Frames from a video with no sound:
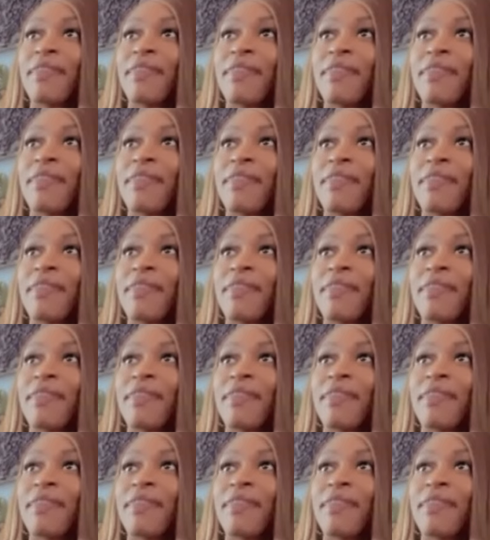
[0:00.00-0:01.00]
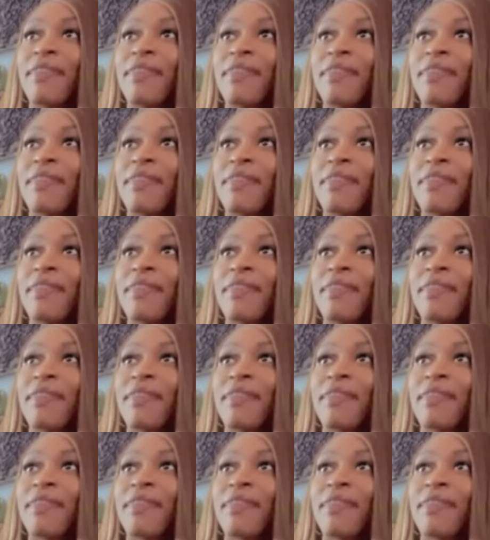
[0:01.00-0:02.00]

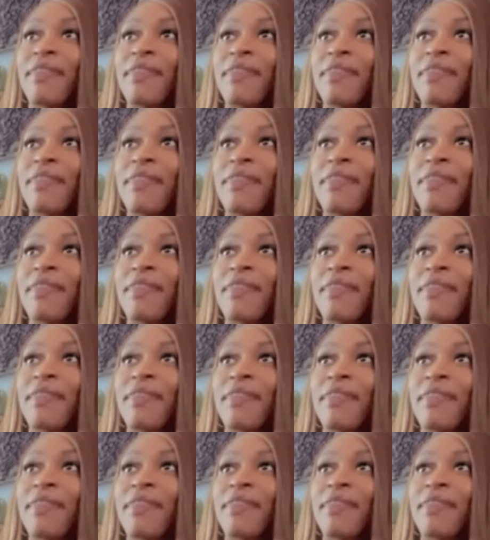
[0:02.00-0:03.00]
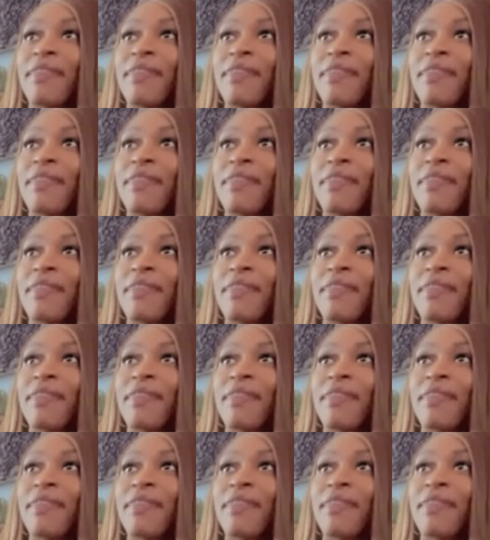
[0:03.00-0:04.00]

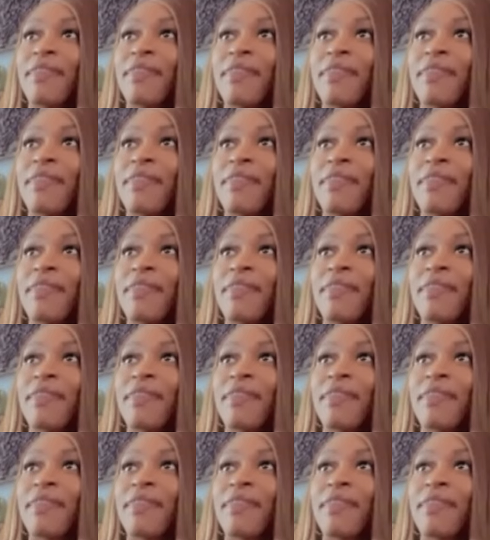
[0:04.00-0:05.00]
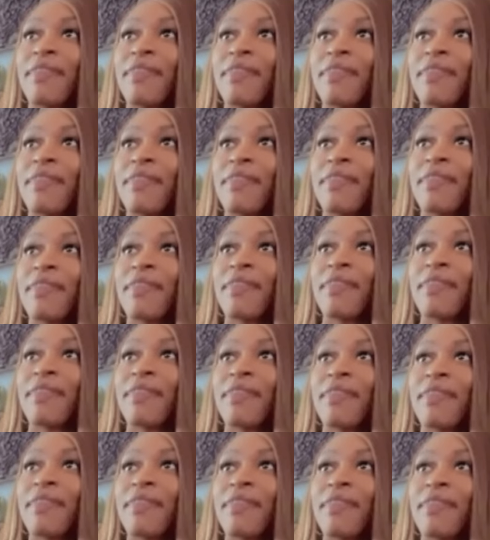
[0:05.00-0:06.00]

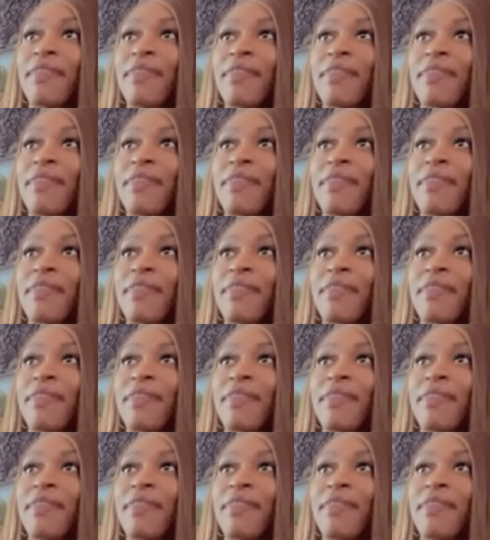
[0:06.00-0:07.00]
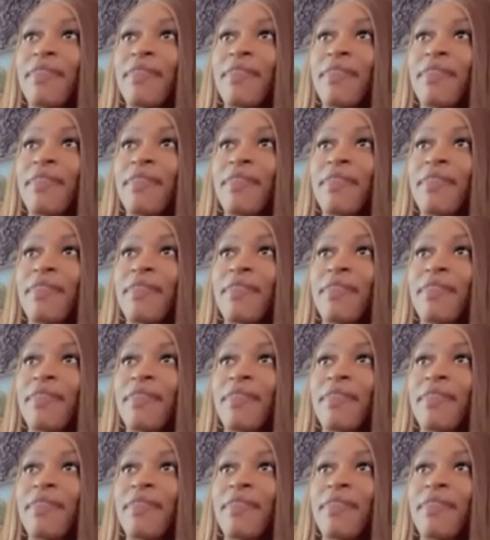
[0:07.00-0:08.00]
The person shown says nothing.